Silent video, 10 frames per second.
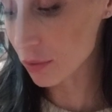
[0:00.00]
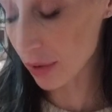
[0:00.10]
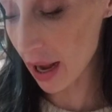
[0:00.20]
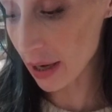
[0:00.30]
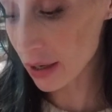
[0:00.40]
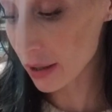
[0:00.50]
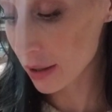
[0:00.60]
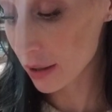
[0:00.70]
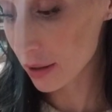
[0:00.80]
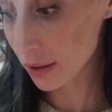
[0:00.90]
red
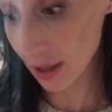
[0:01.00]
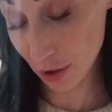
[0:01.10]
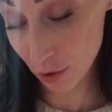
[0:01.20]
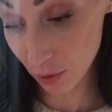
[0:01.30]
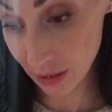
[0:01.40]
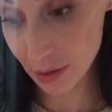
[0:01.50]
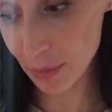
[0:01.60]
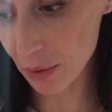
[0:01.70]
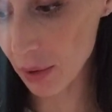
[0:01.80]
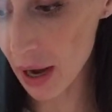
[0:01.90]
that are going to
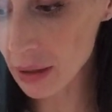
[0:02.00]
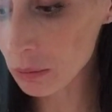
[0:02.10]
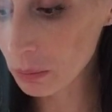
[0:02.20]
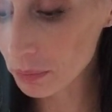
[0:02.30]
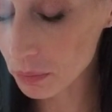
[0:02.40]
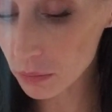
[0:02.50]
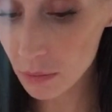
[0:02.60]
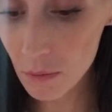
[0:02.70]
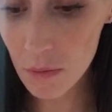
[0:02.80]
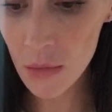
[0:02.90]
be red,
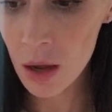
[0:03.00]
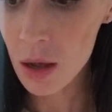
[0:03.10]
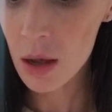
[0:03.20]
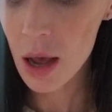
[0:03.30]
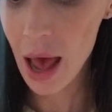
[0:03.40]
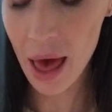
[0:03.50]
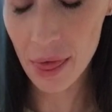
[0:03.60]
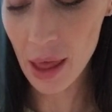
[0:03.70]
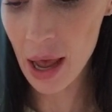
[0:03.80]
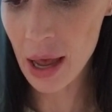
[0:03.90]

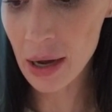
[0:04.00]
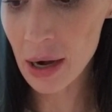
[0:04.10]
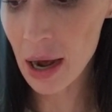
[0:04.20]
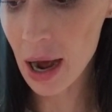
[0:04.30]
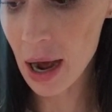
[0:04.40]
and then